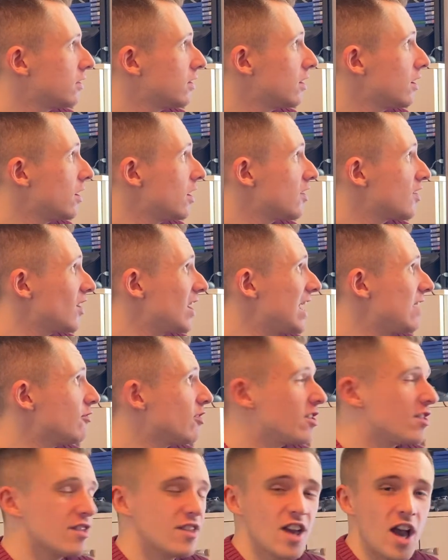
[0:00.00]
So here are
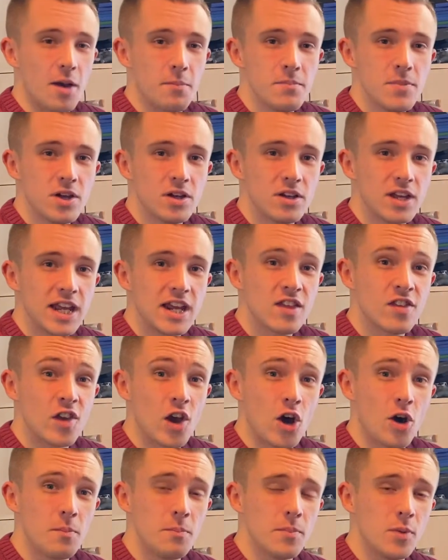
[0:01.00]
some
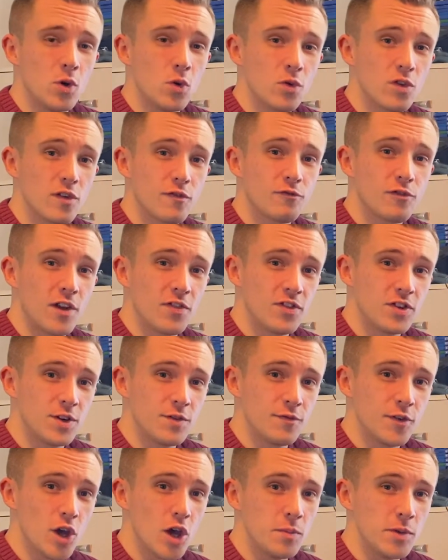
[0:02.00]
examples of fronted
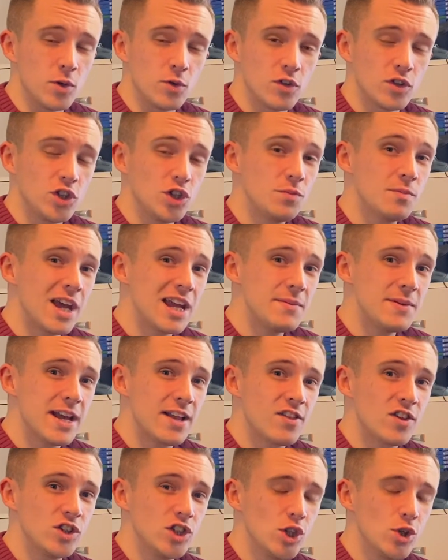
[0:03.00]
adverbials, and you may be able
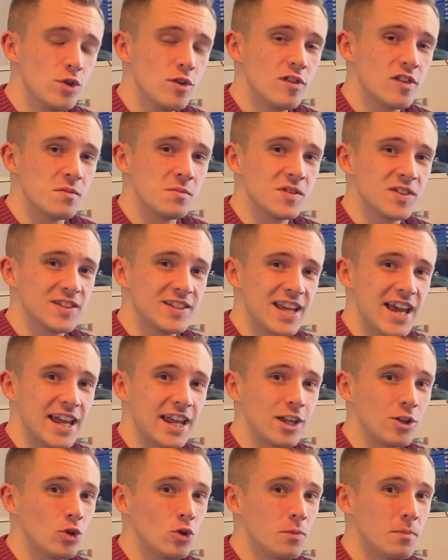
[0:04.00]
to use them today in
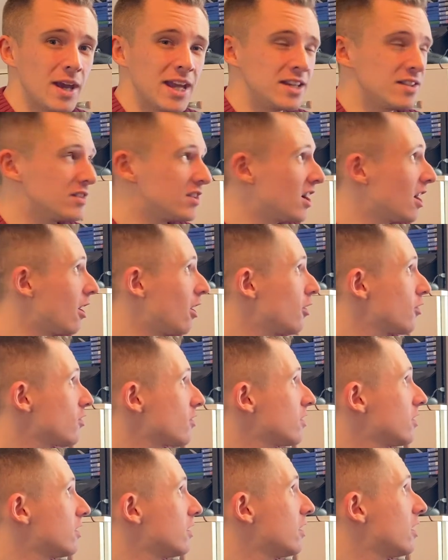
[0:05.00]
your main task.
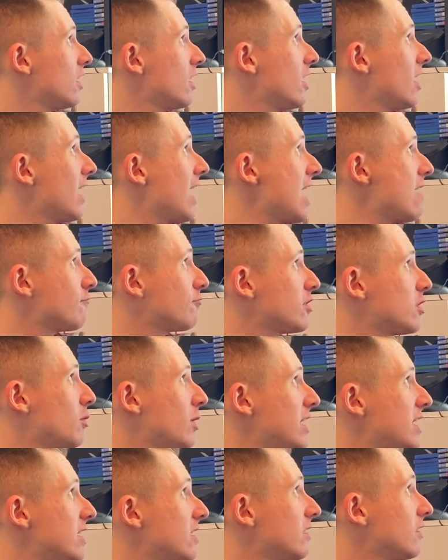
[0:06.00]
Every
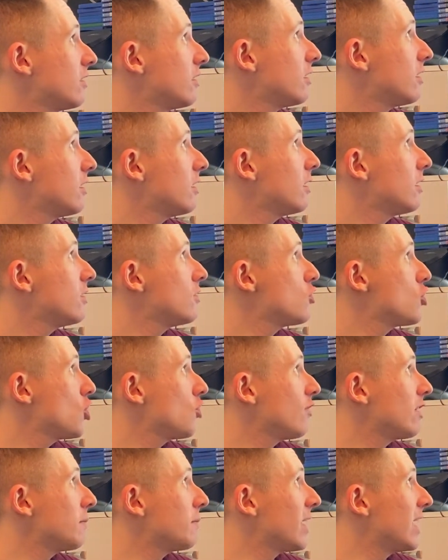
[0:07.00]
week,
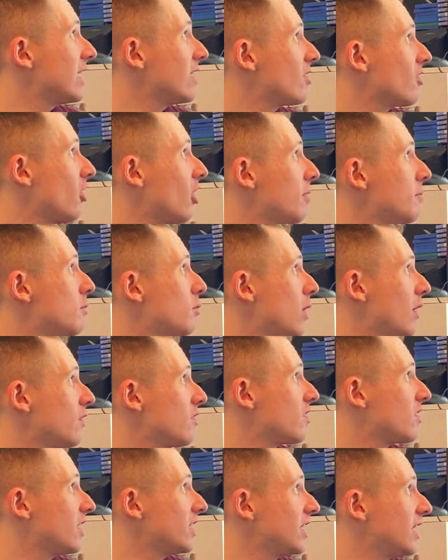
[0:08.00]
during playtime, once
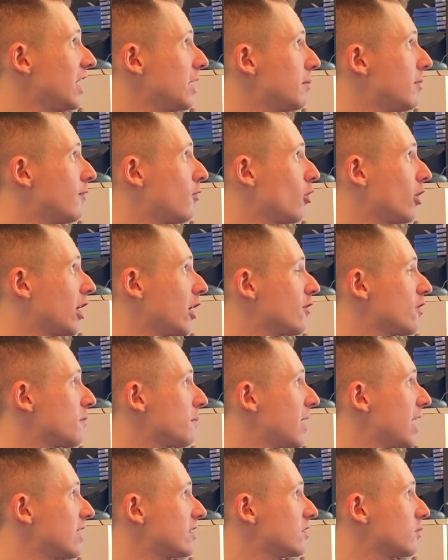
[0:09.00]
a year, before I go to
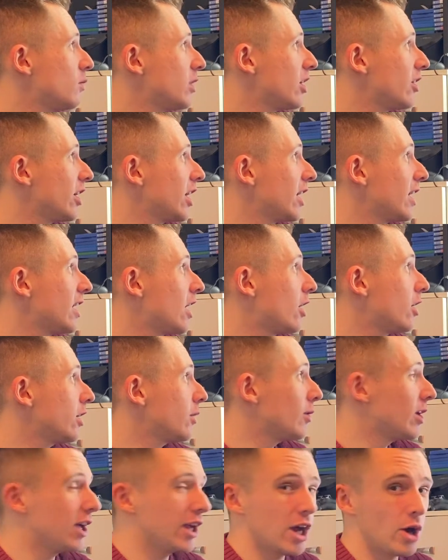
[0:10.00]
bed, when I
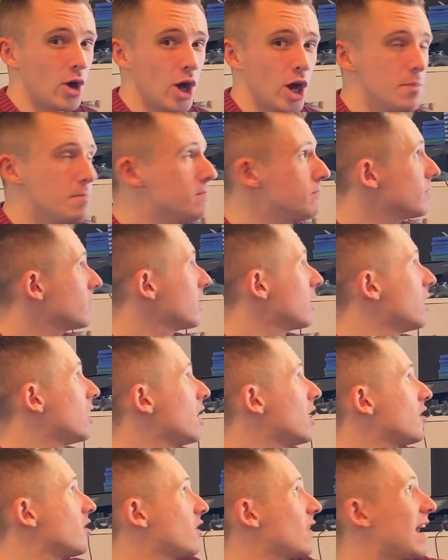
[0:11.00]
go home.
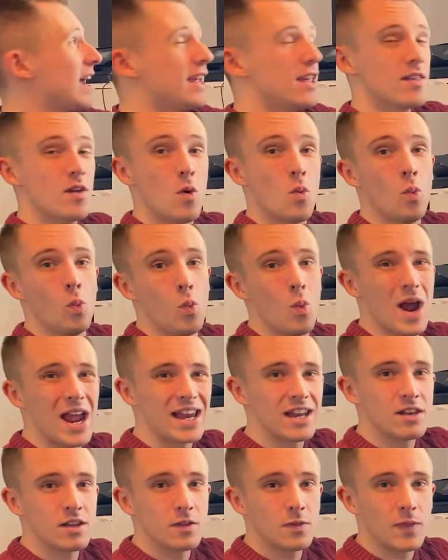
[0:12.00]
So that is when.
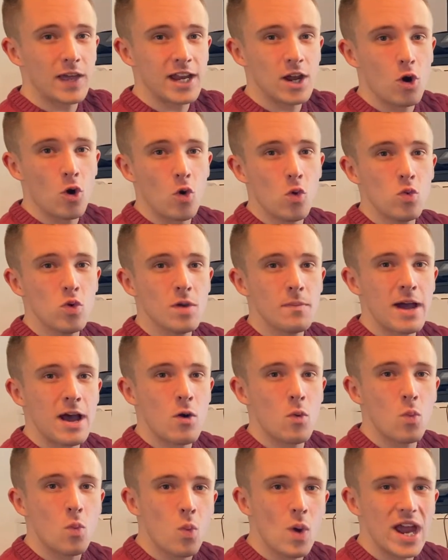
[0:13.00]
They are all about
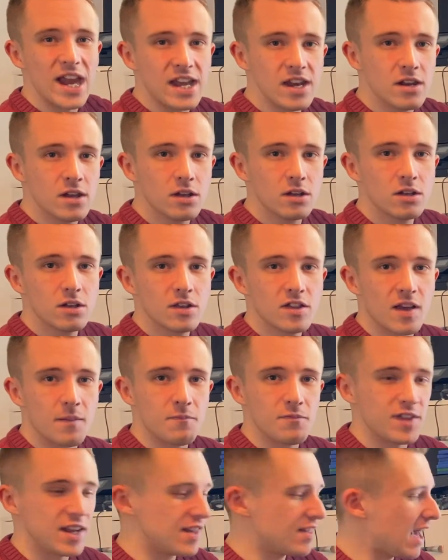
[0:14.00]
when
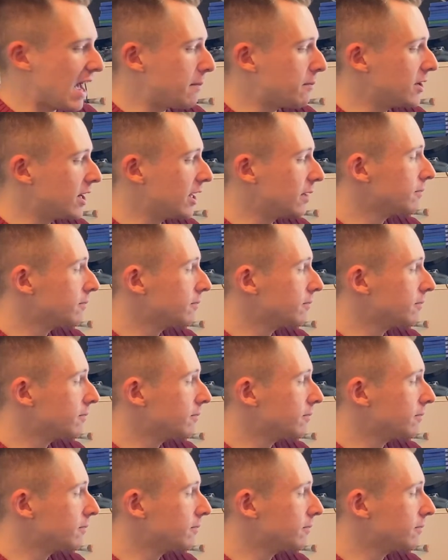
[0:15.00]
something's happening.